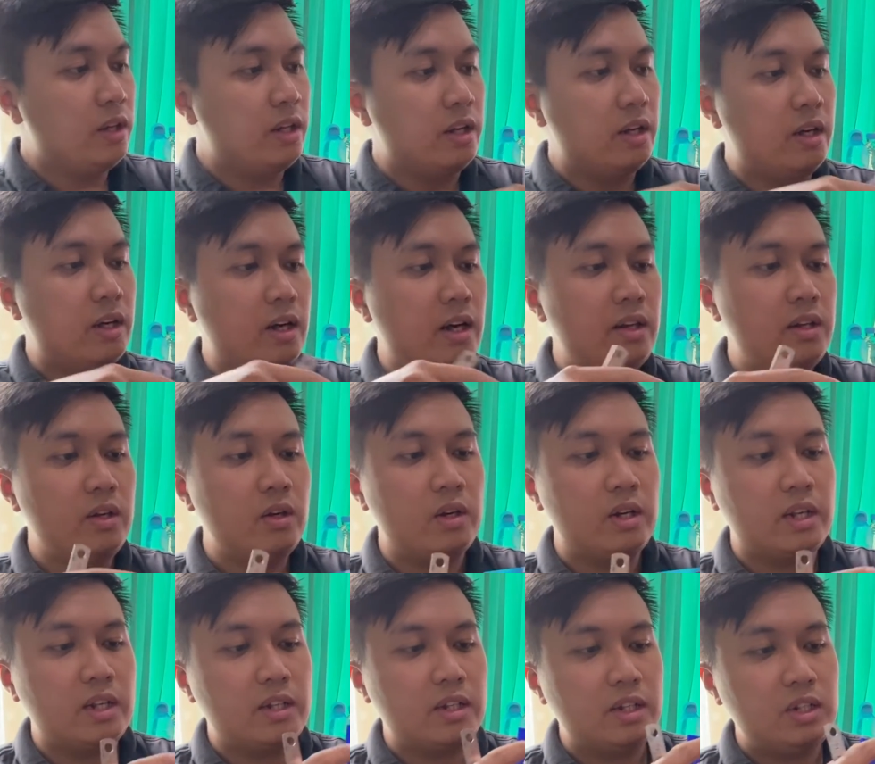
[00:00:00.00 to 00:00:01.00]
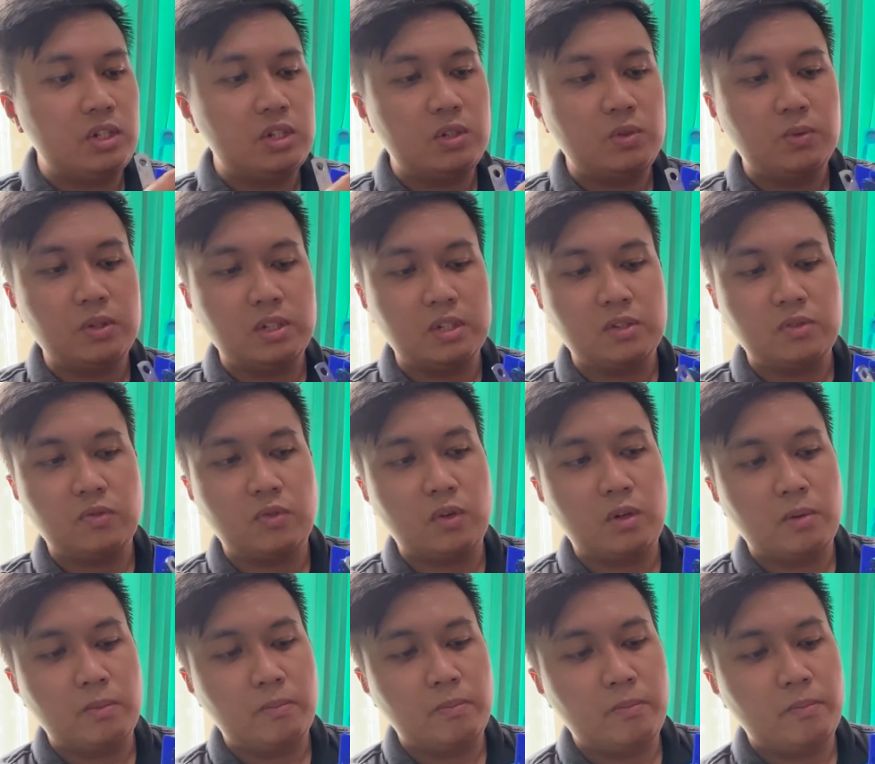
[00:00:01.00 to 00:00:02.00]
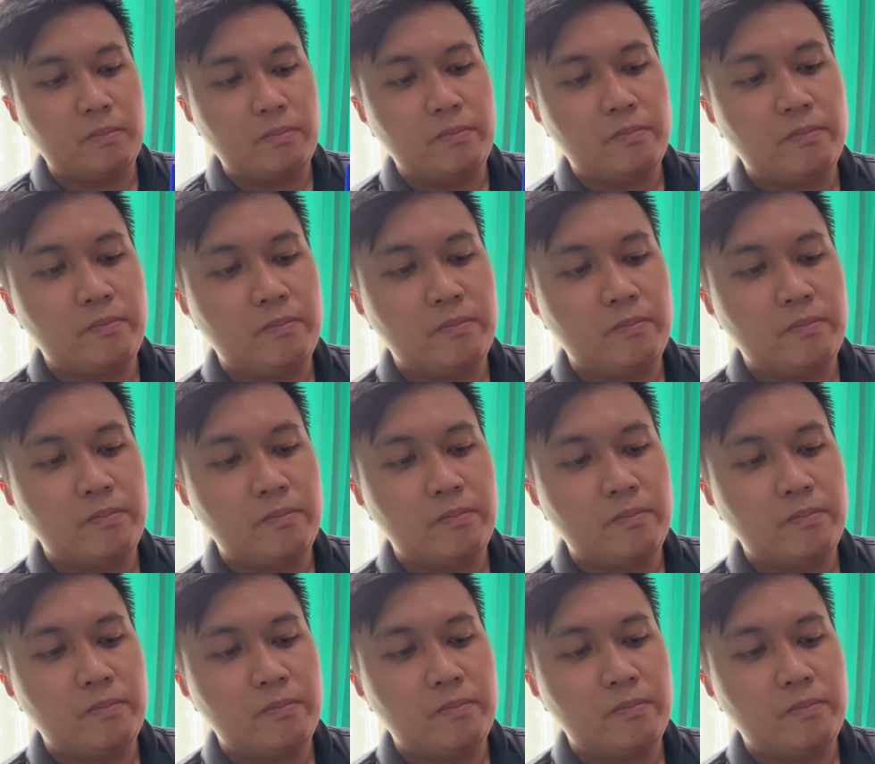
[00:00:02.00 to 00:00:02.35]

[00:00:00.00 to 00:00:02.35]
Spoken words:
the other linkage, which is from